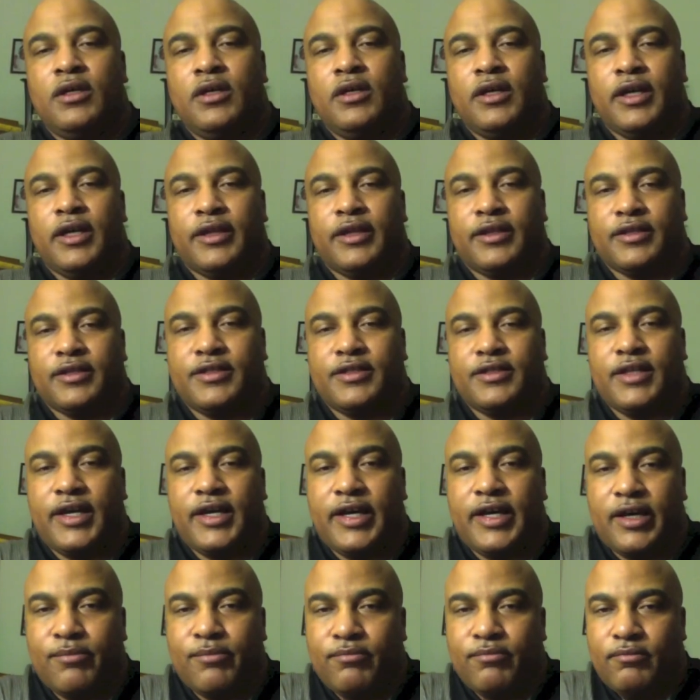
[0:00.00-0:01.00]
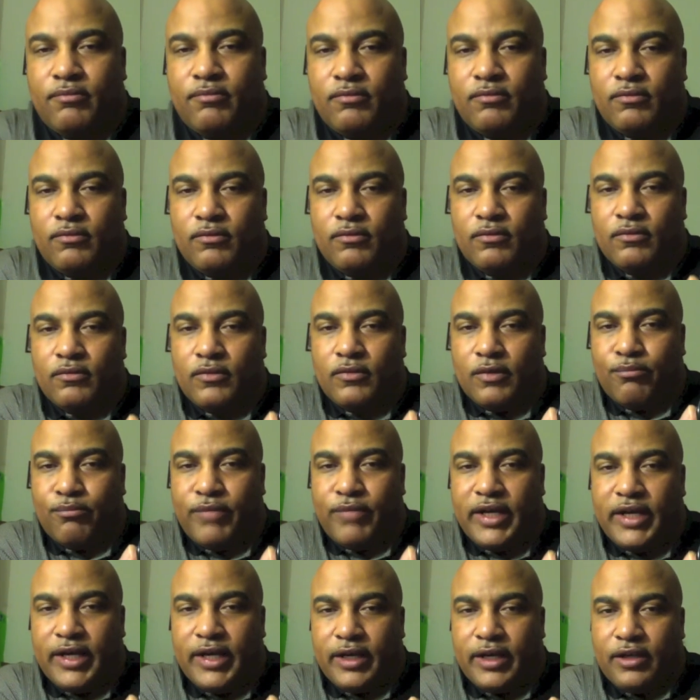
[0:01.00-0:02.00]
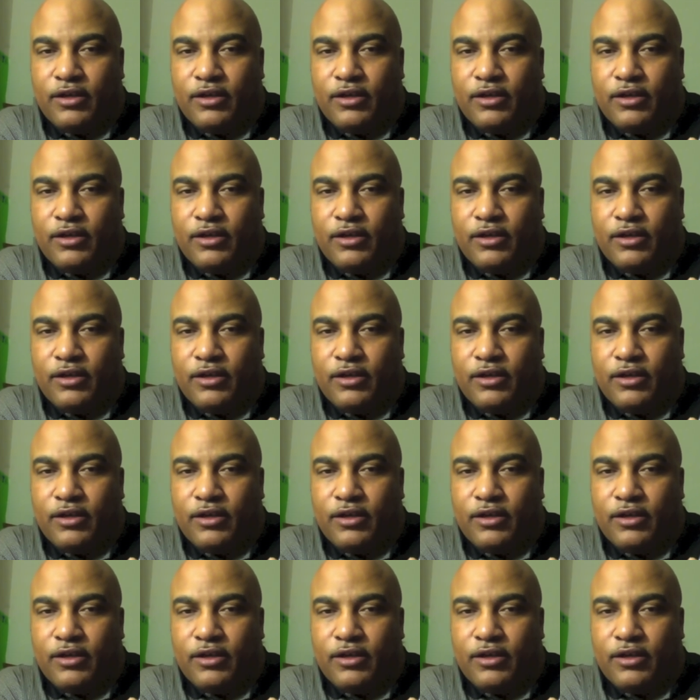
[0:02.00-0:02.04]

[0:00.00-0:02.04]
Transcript: At the top, in the back,